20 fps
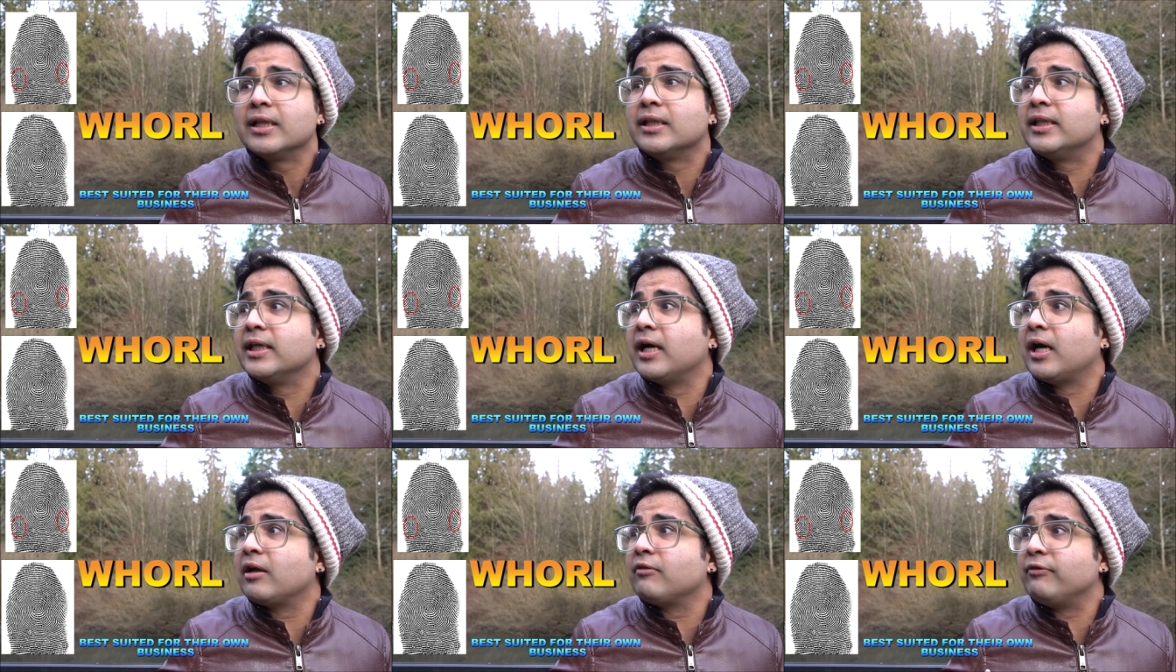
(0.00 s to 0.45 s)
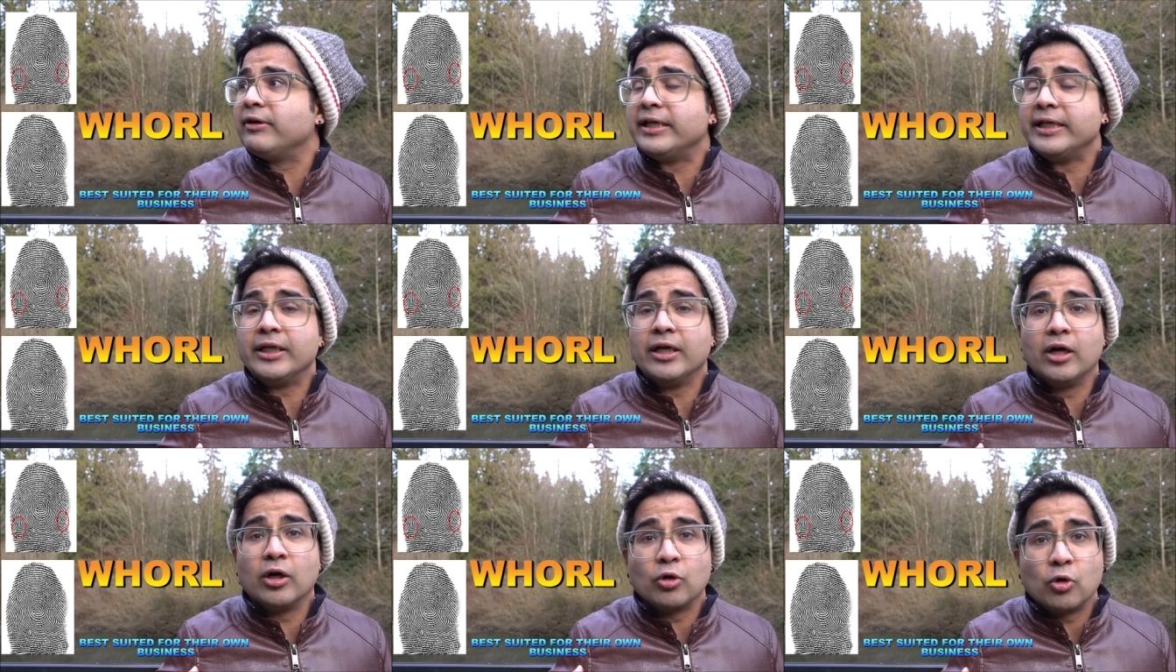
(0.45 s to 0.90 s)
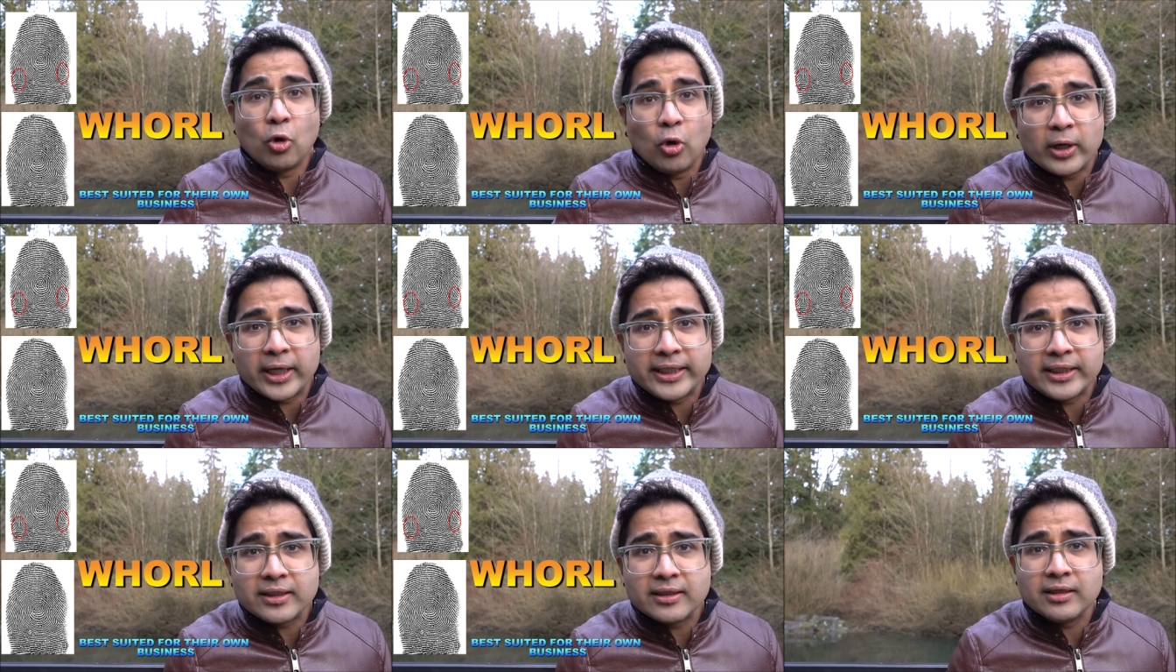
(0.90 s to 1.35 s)
They are very
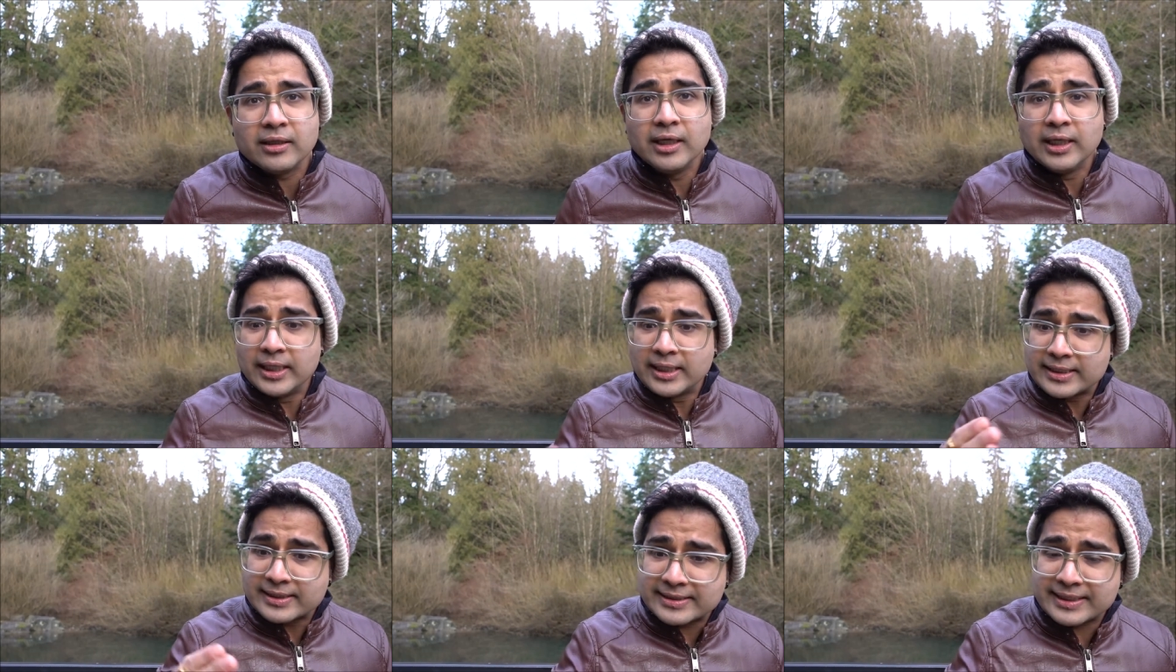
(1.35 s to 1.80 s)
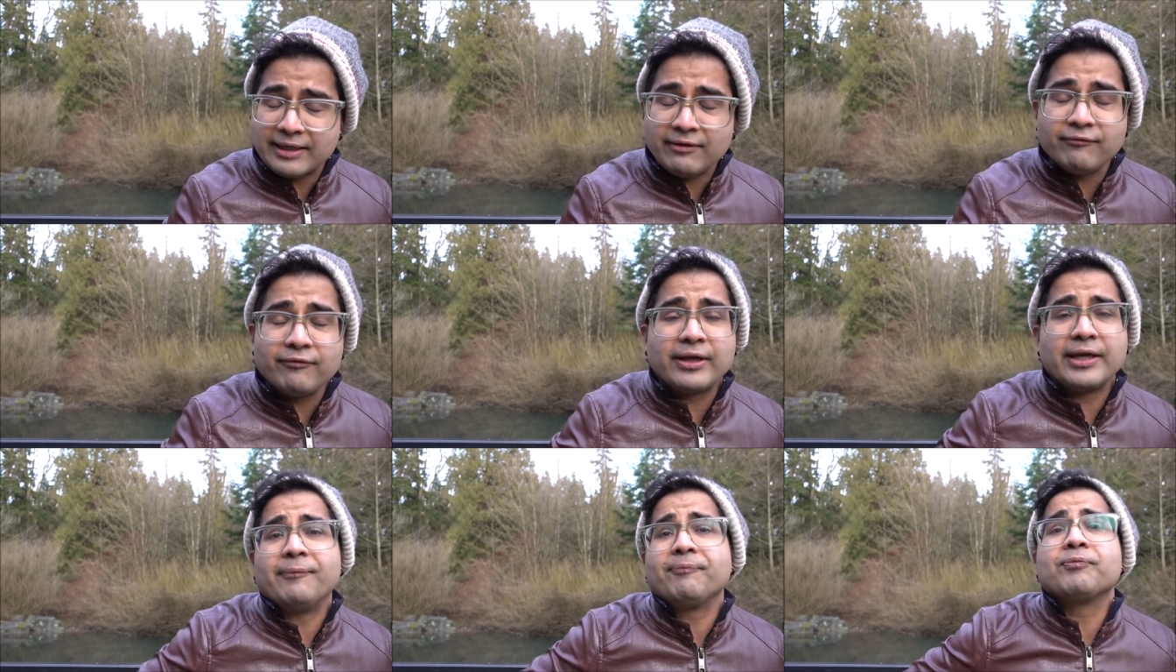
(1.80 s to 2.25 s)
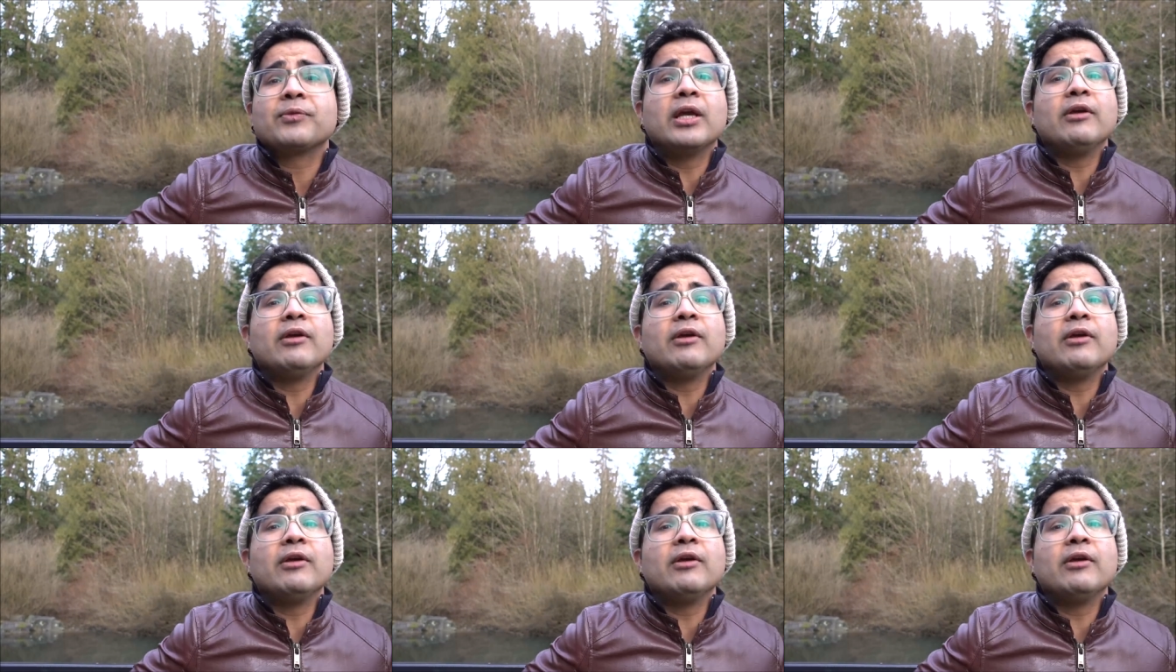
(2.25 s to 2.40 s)
go-getter. Same way,